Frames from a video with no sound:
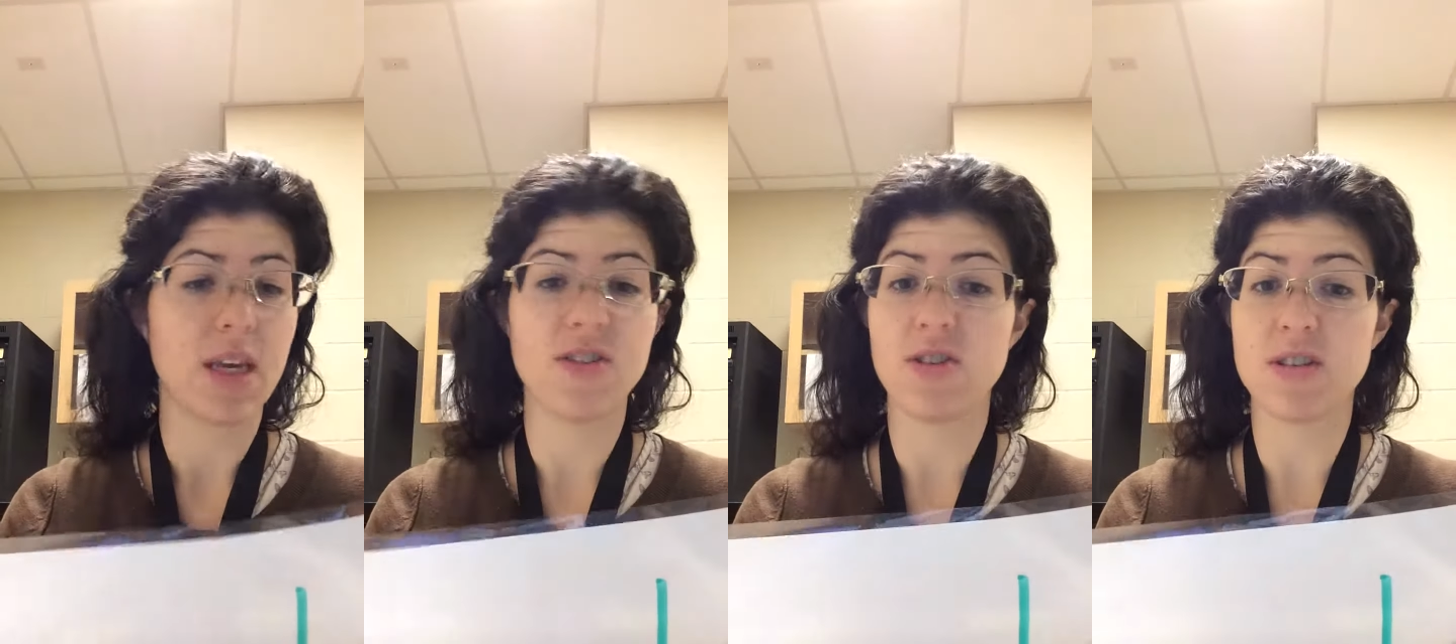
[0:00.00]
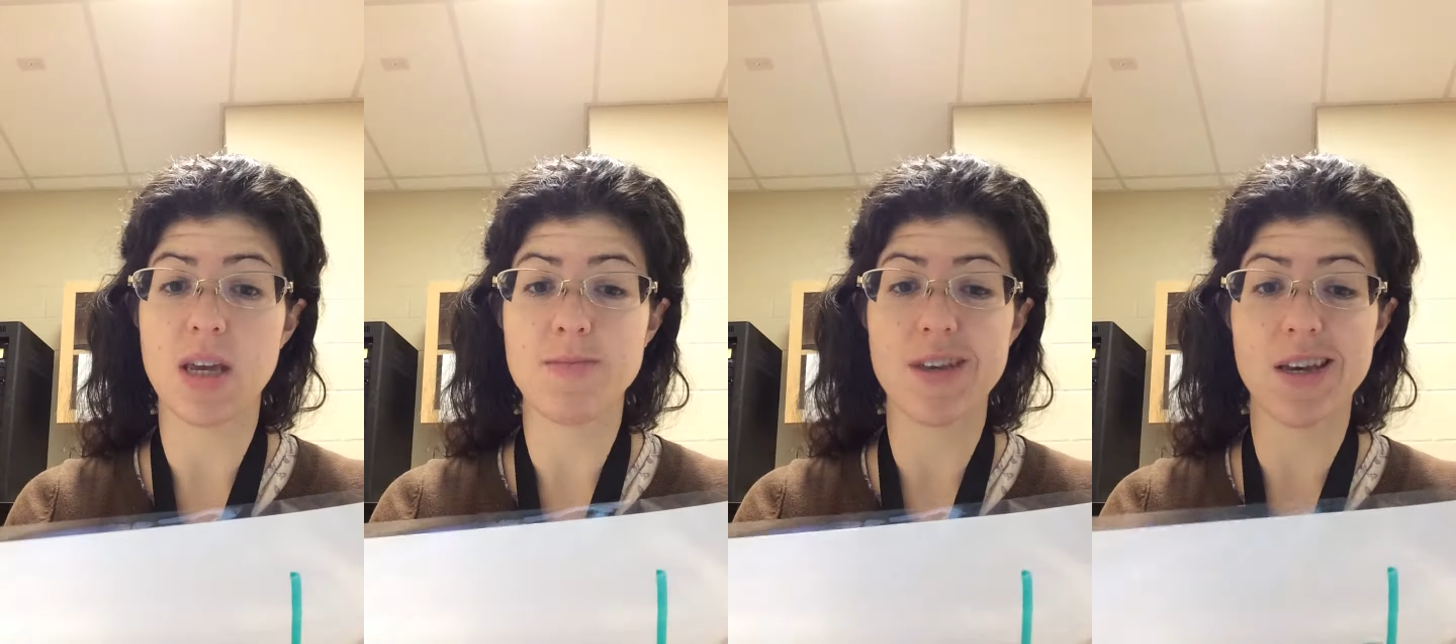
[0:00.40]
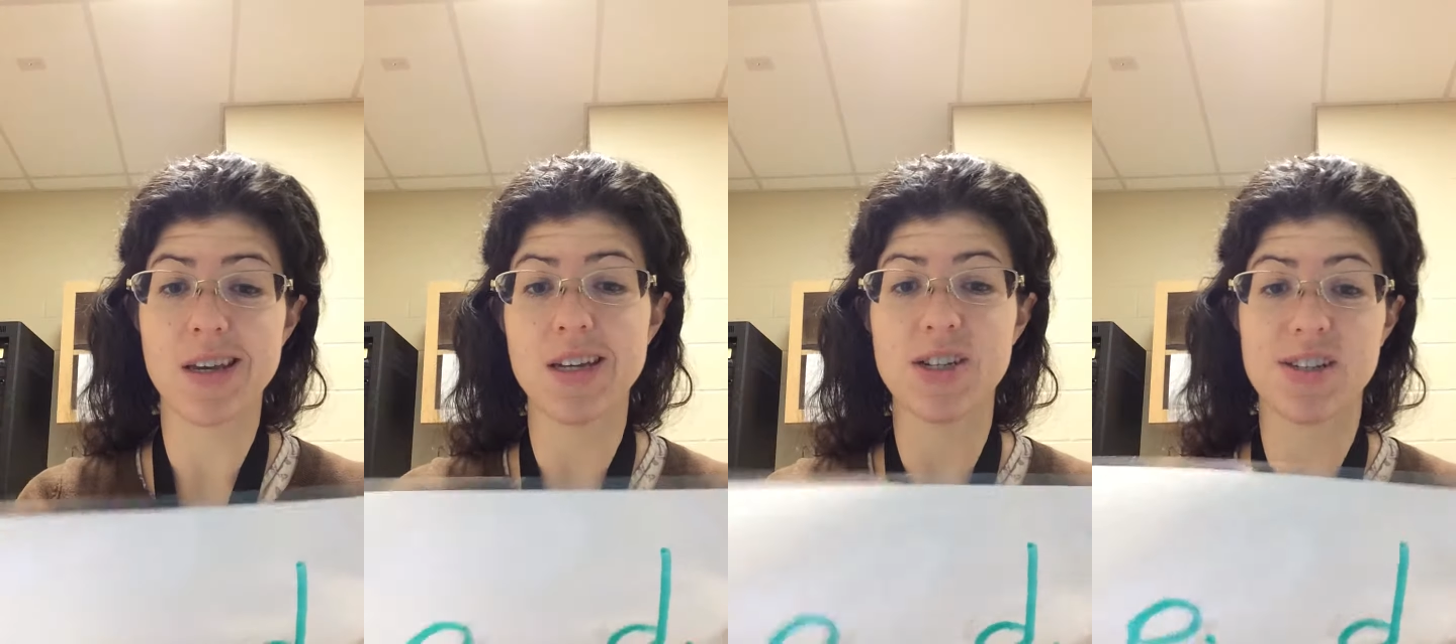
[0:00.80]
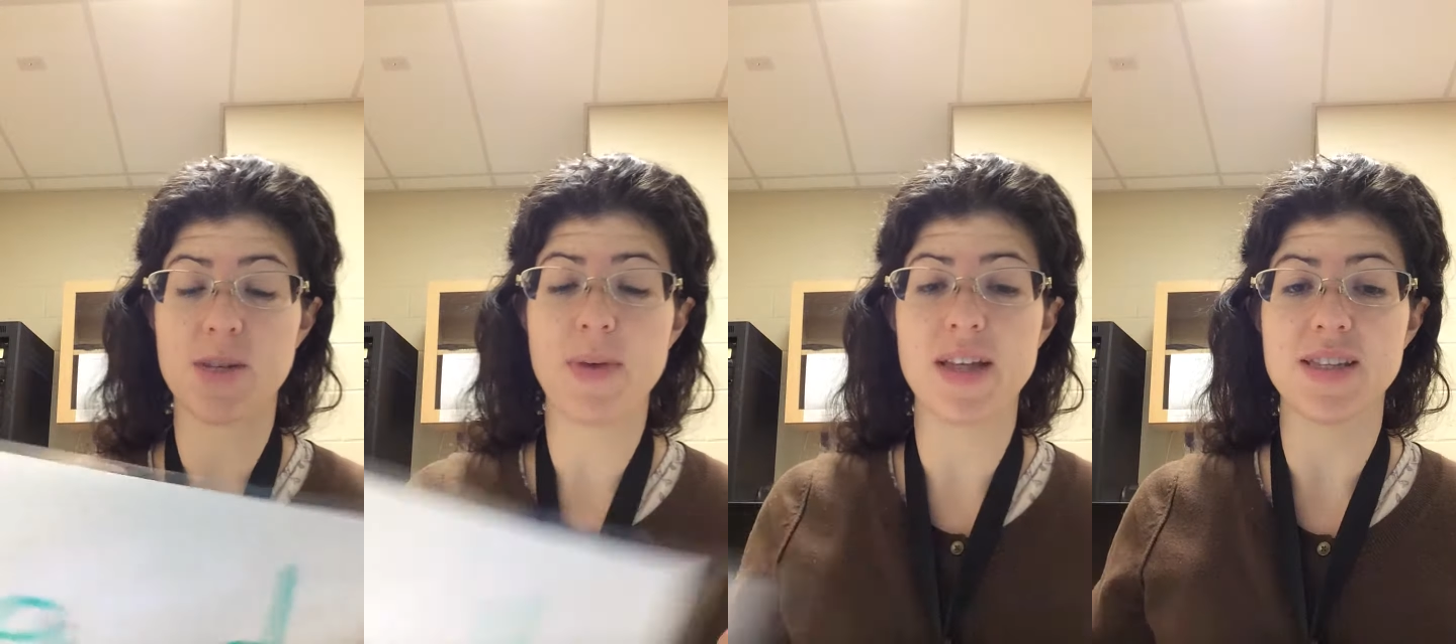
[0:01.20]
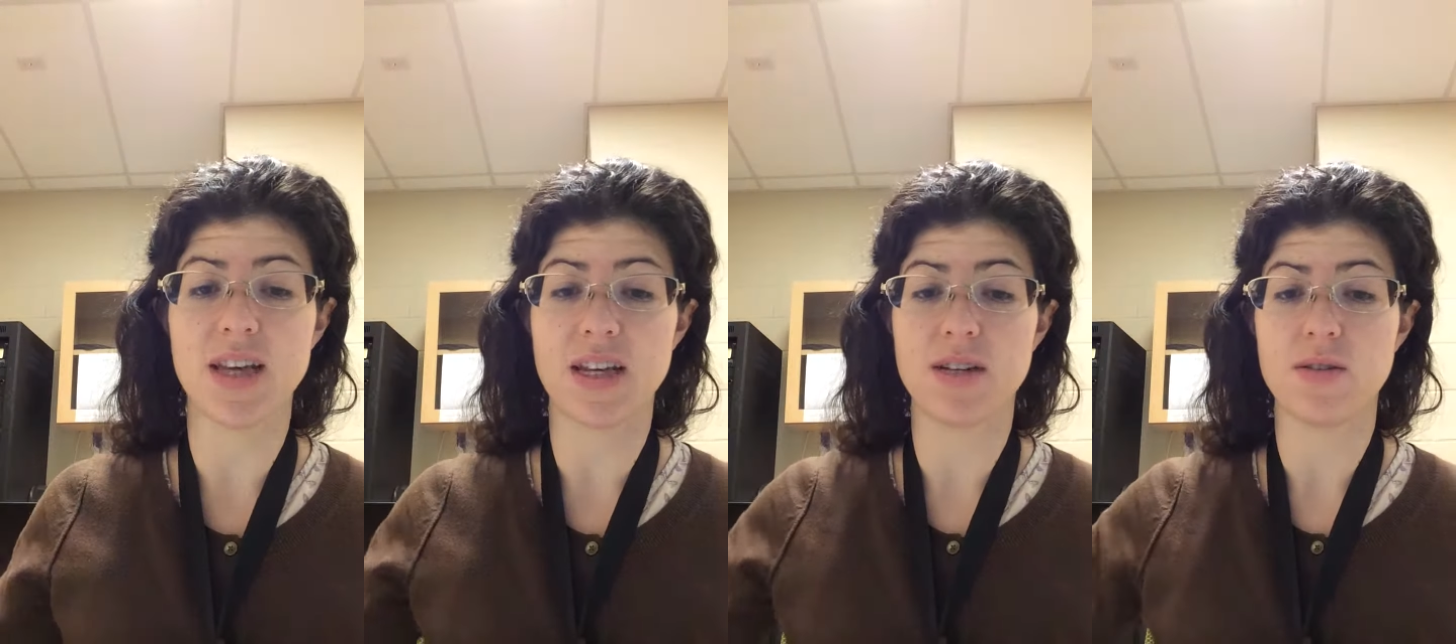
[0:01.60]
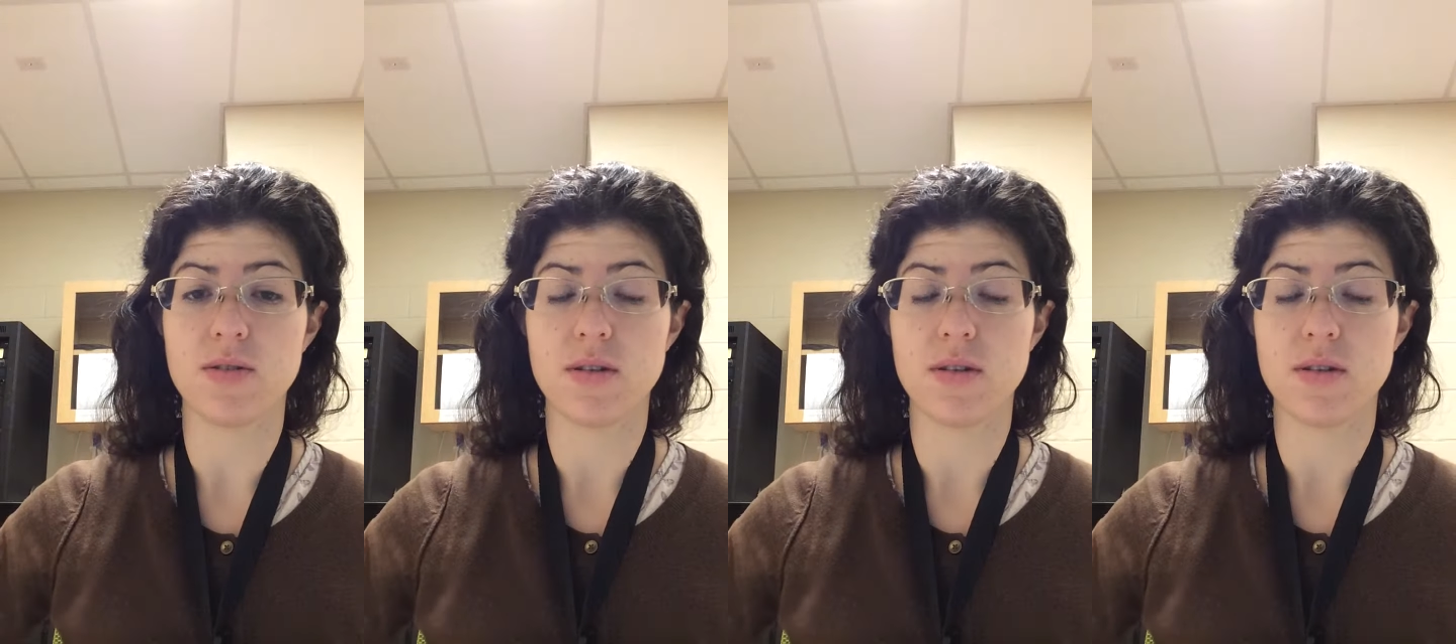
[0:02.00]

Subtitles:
They're the same thing, it just depends on